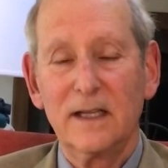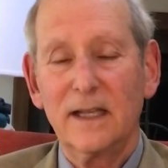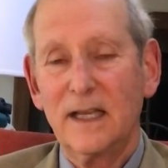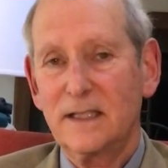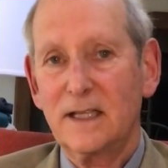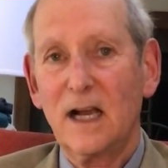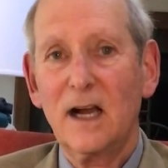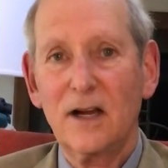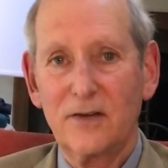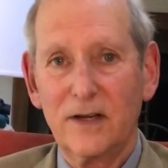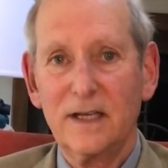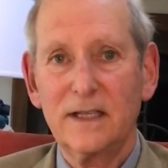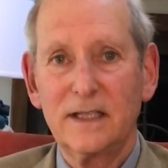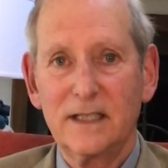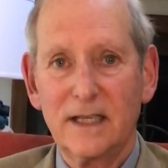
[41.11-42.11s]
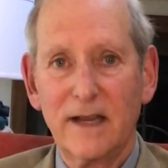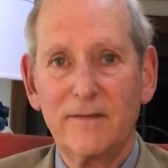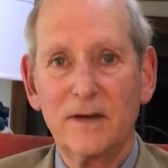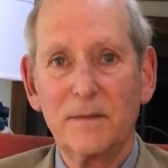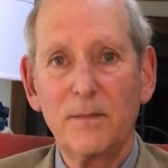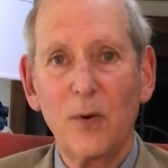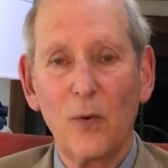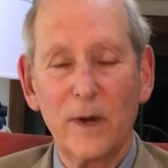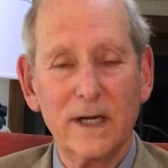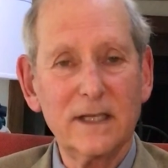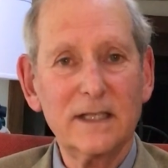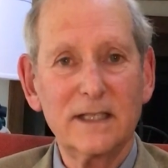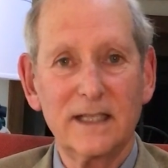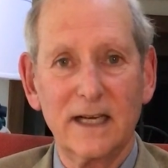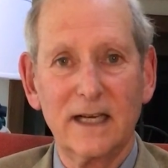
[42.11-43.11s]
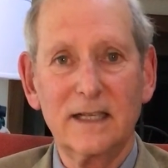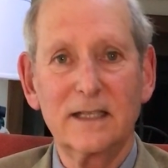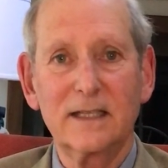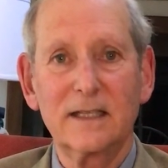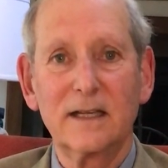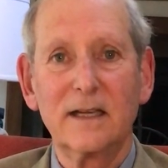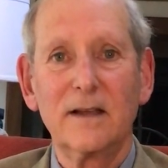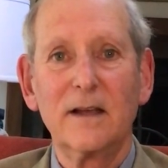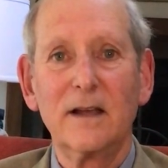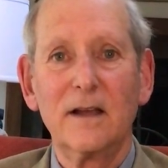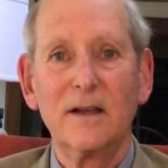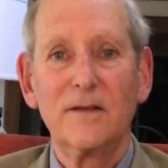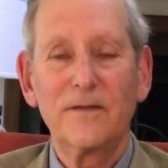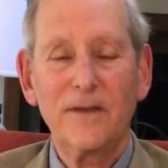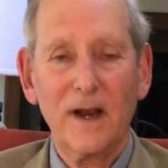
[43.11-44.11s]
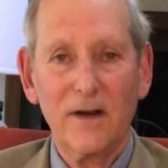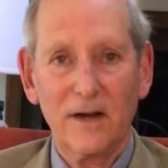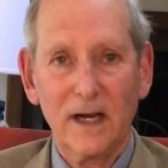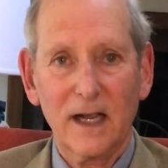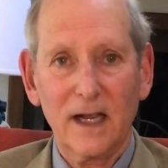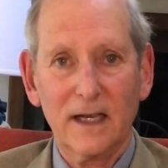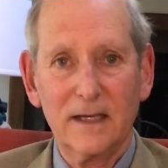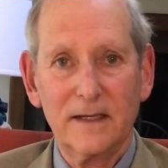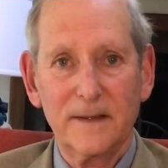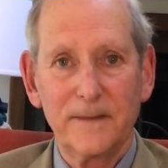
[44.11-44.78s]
That's 107.6 Fahrenheit.